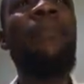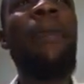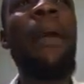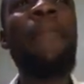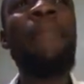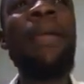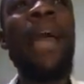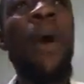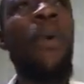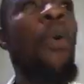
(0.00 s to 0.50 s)

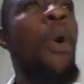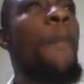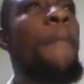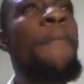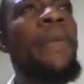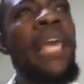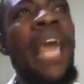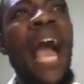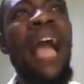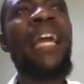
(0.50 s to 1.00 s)
baby a wo
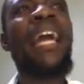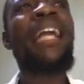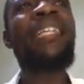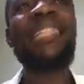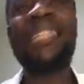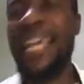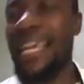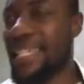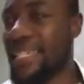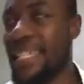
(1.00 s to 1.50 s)
be a
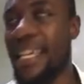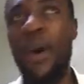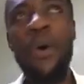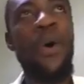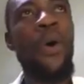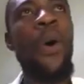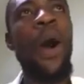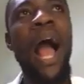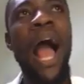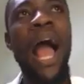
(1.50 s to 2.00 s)
gate ke see
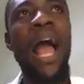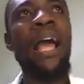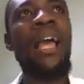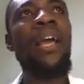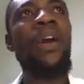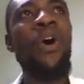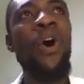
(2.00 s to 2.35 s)
oh wa